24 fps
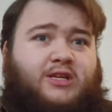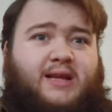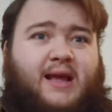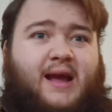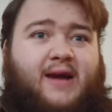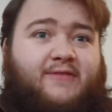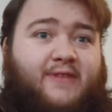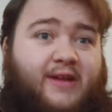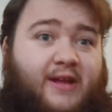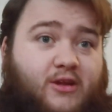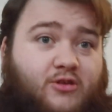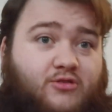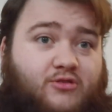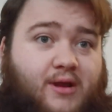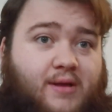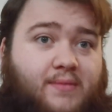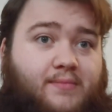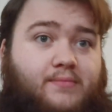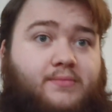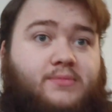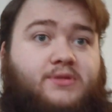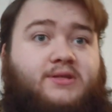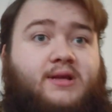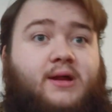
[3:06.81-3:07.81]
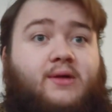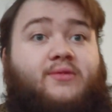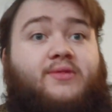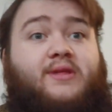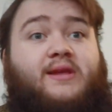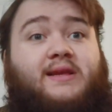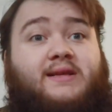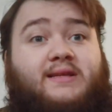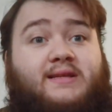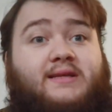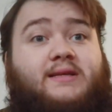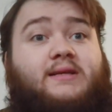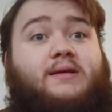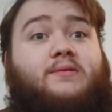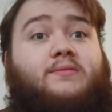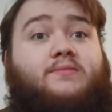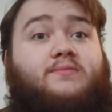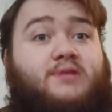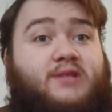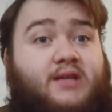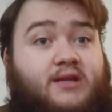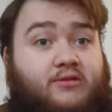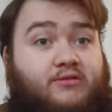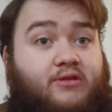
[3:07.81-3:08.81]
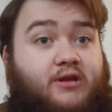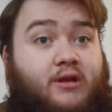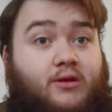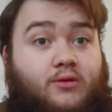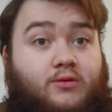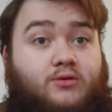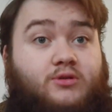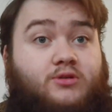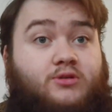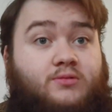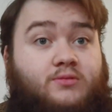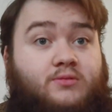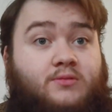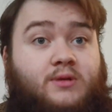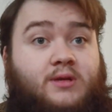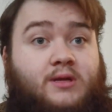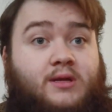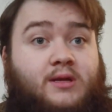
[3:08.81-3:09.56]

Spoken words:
Cafe Cremes. Now these are cigarillos.